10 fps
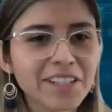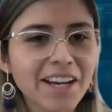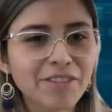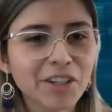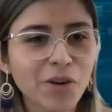
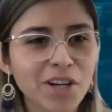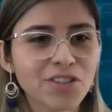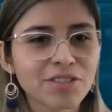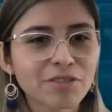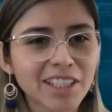have a
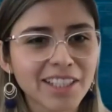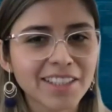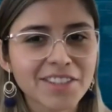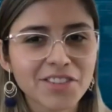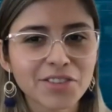question
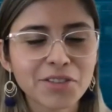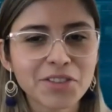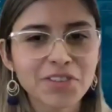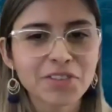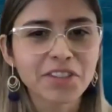related
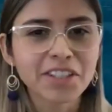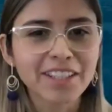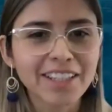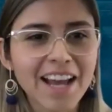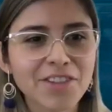to
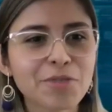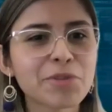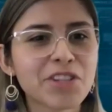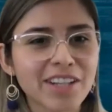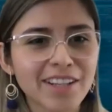the
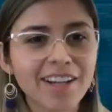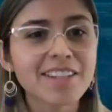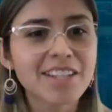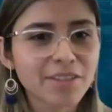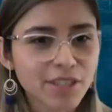anthropogenic
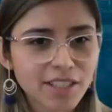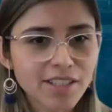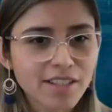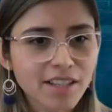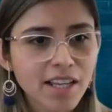
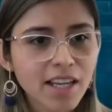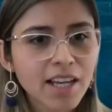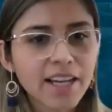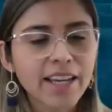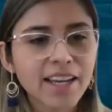activities,
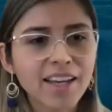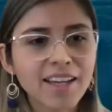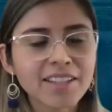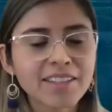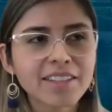
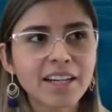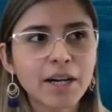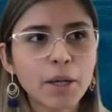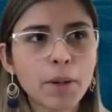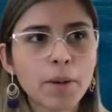and
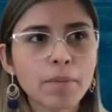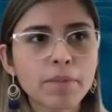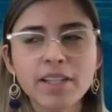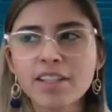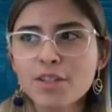
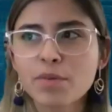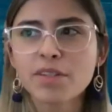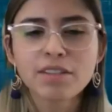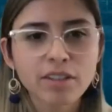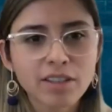but
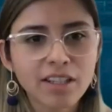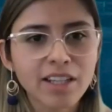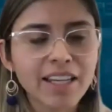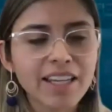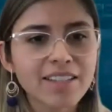
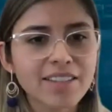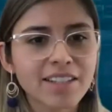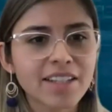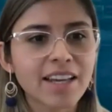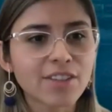specifically in
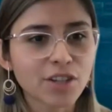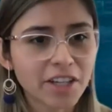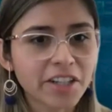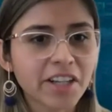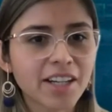the
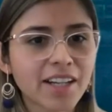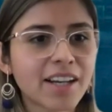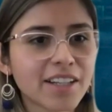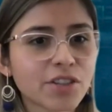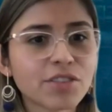Antarctica.
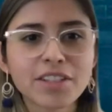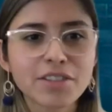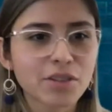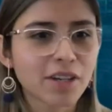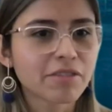I know
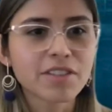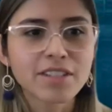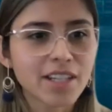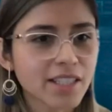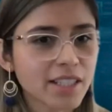that you have
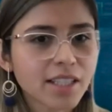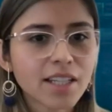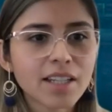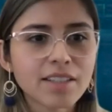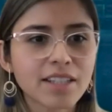studied
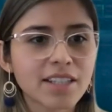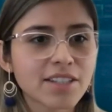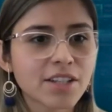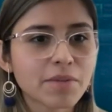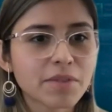
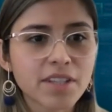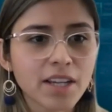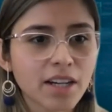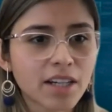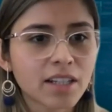diatoms
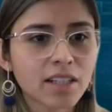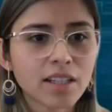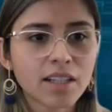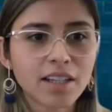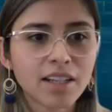there
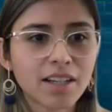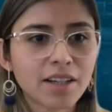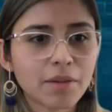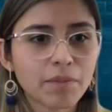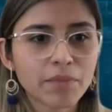
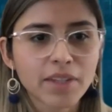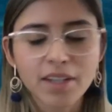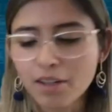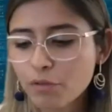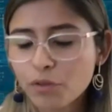
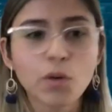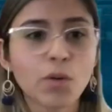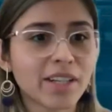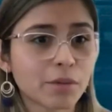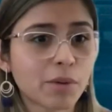for
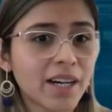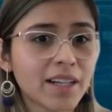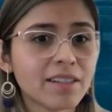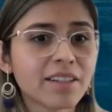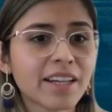quite a
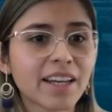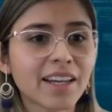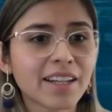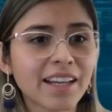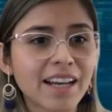while,
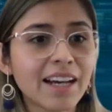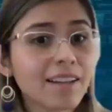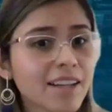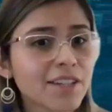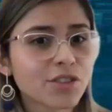and I'd
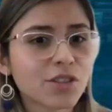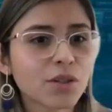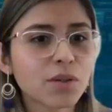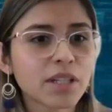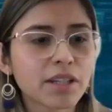like to
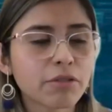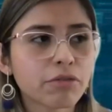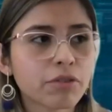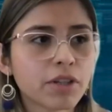know if